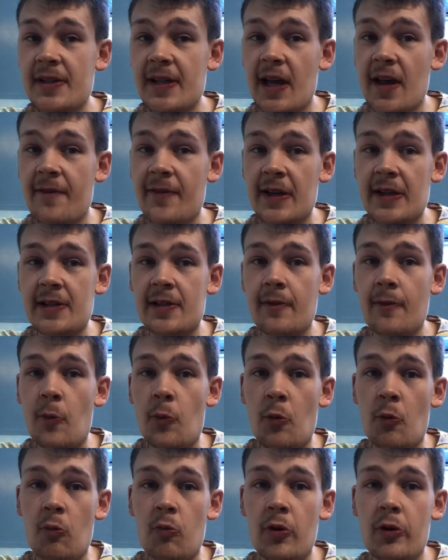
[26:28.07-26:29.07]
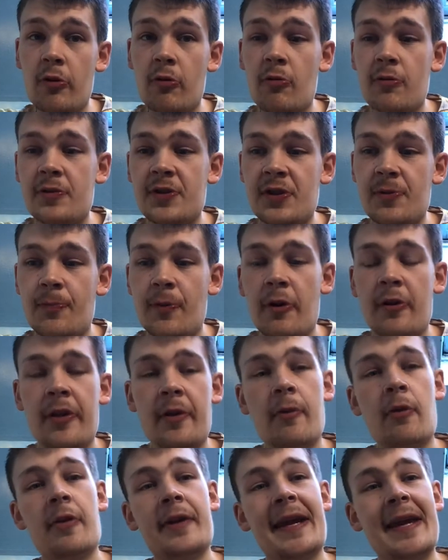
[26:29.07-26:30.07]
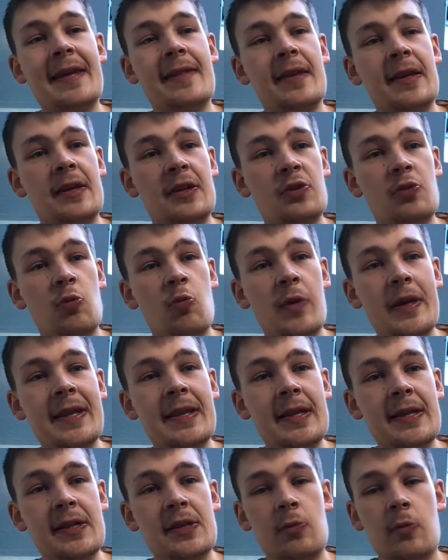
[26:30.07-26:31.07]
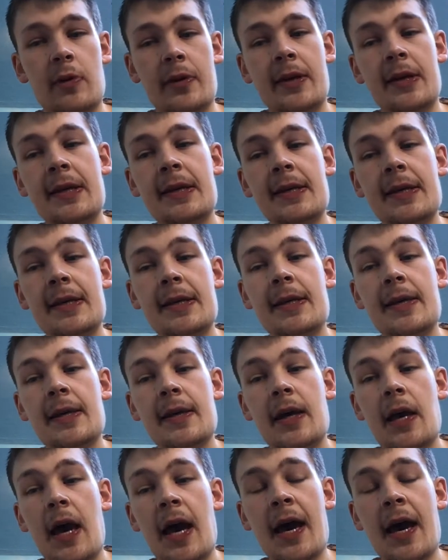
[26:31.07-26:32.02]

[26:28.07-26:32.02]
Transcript: in the first half against Liverpool will spur them on, I think, to win this one.